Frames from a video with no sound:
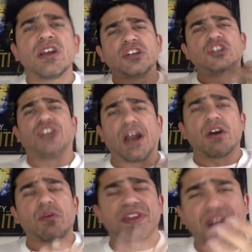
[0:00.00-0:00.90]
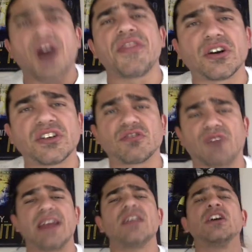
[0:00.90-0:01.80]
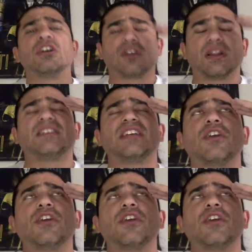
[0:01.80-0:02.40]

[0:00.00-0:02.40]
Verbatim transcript: Share it with others, right? So let's say